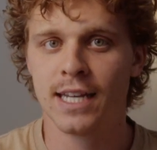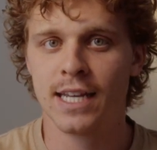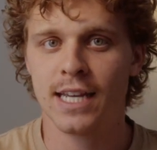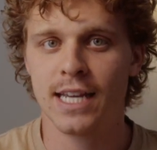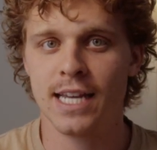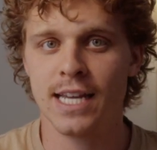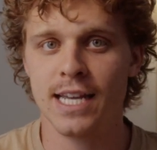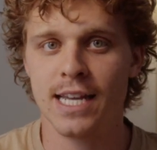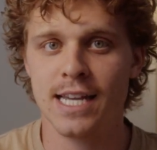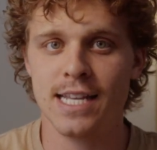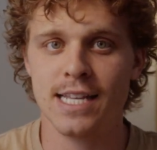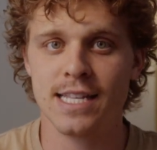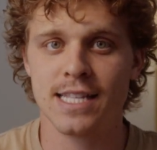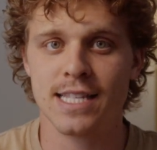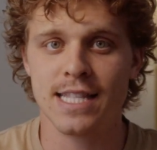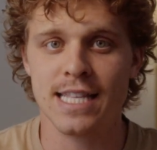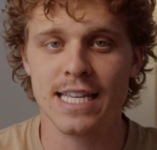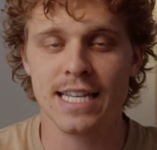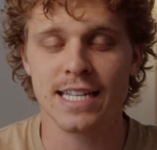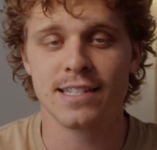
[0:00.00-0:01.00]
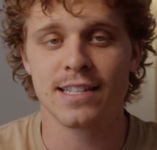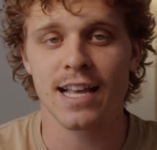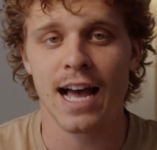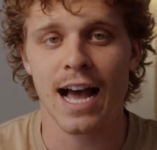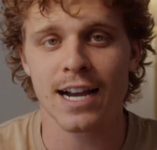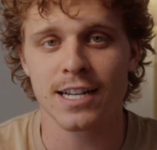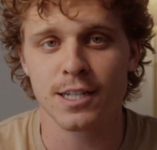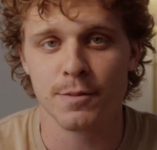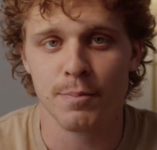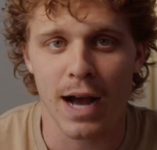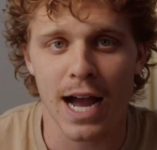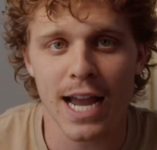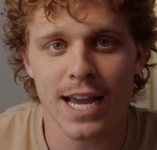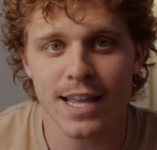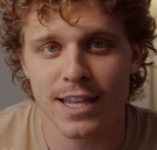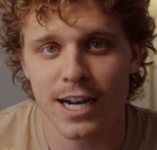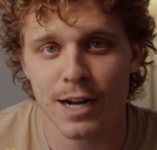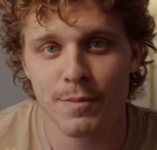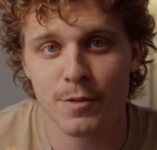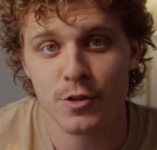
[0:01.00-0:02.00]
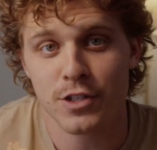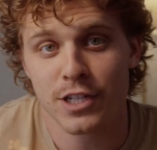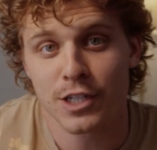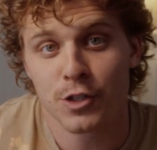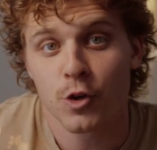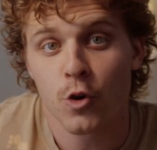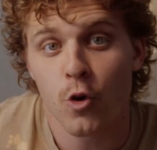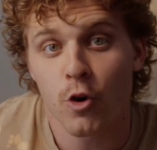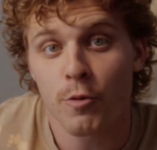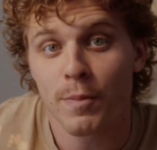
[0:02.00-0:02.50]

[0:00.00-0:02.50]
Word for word: is the exact mic that I'm using to record